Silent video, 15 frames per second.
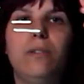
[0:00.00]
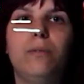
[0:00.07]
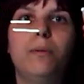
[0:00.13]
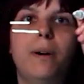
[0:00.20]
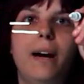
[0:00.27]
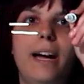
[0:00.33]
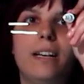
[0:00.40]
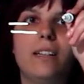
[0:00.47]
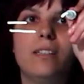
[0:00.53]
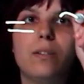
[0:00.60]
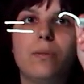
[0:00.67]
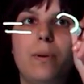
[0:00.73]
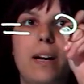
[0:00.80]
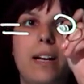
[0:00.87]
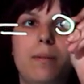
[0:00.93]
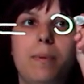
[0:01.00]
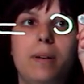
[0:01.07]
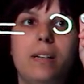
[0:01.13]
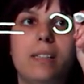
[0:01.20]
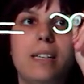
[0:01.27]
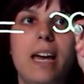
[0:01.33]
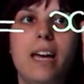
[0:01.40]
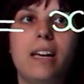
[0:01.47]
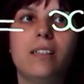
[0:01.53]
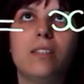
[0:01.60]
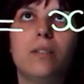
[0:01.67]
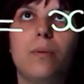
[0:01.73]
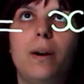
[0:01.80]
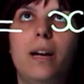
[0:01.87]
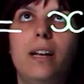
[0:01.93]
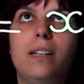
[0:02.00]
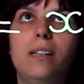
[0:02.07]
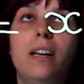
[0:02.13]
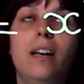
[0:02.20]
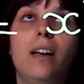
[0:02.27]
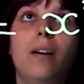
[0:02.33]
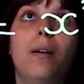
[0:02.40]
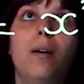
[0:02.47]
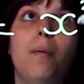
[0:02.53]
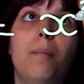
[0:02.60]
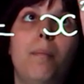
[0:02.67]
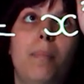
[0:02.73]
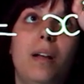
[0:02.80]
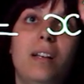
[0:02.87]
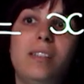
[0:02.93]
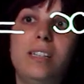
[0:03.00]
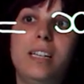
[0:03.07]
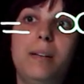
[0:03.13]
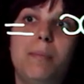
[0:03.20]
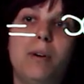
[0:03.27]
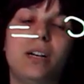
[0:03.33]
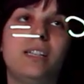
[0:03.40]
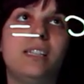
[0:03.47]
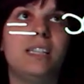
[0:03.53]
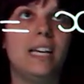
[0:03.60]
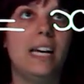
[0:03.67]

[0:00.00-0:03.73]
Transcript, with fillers: equal x squared because x squared plus t minus